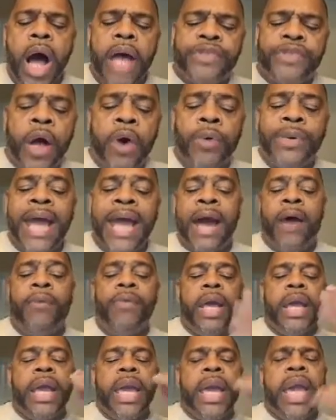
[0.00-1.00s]
So now,
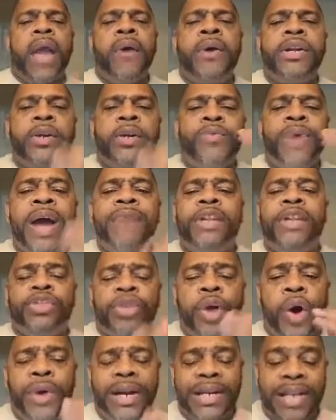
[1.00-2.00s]
here are the
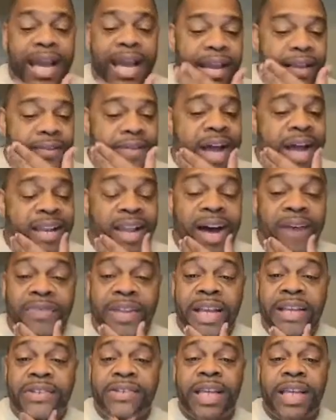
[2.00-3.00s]
revelatory niggas. I love
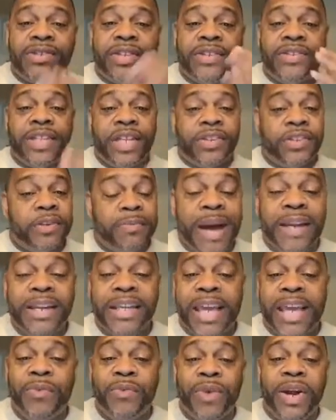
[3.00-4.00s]
this. This is this is about
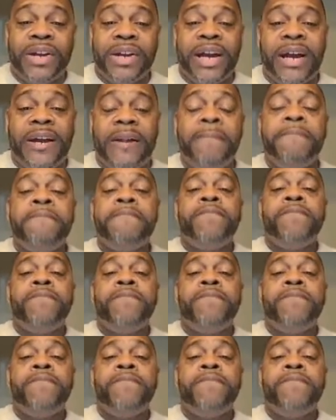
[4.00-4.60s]
to get real good.